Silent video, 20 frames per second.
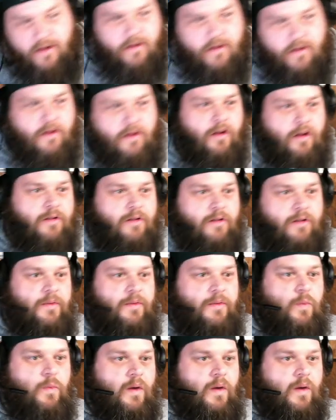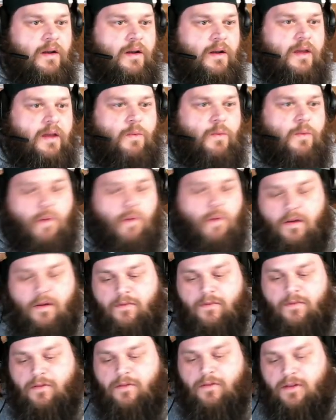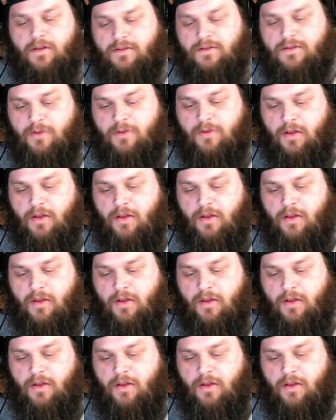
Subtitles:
are going to be 1 and 1 for sodium